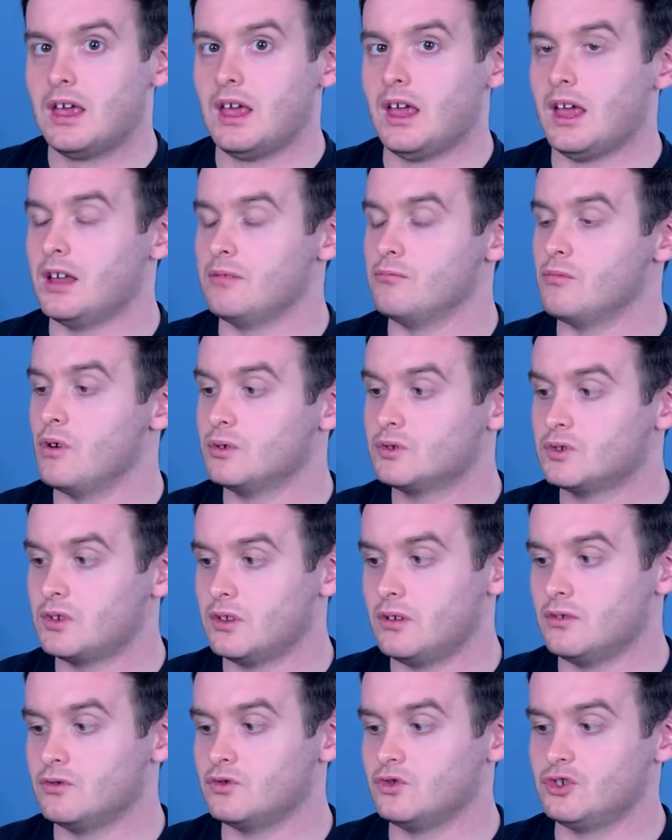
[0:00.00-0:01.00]
and most of
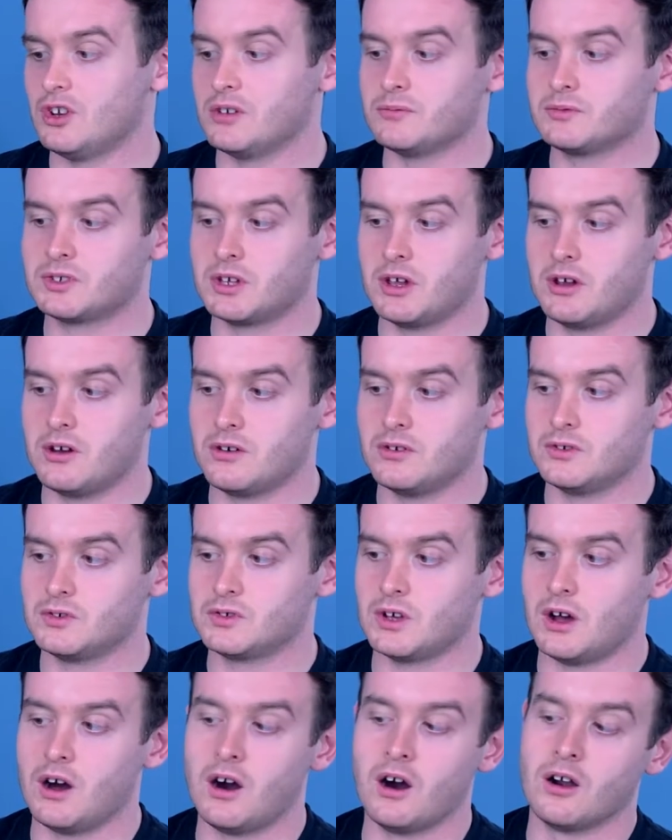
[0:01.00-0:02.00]
those jump scares
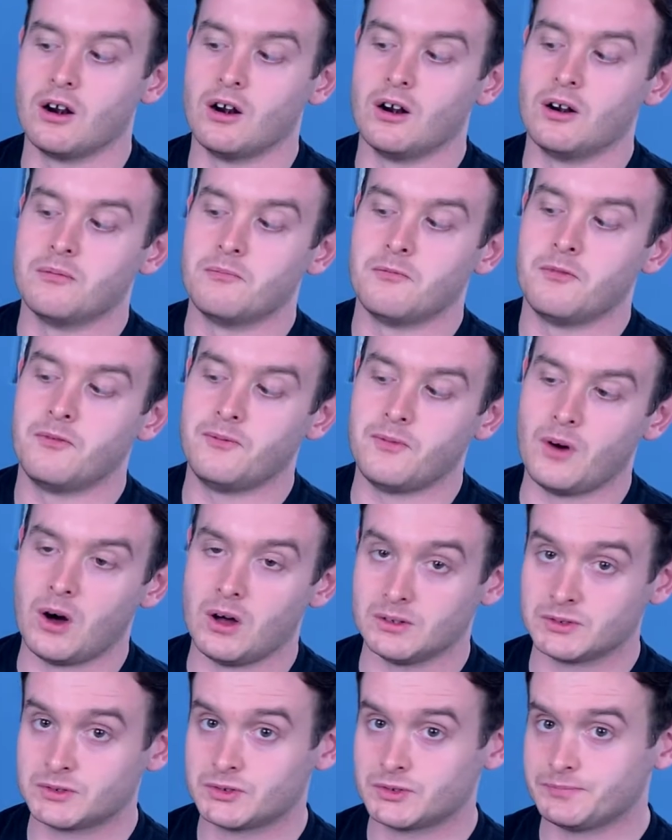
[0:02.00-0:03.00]
are
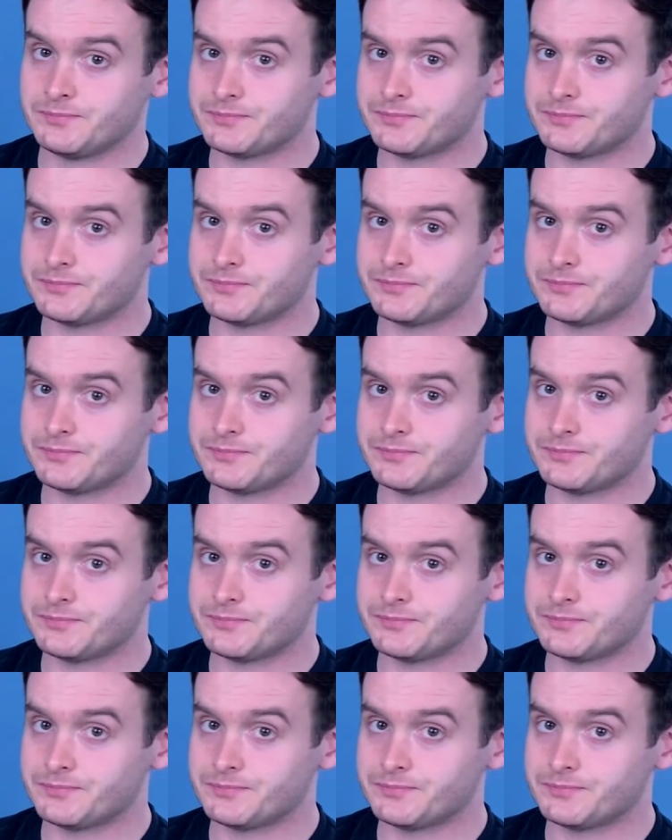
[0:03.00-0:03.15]
false.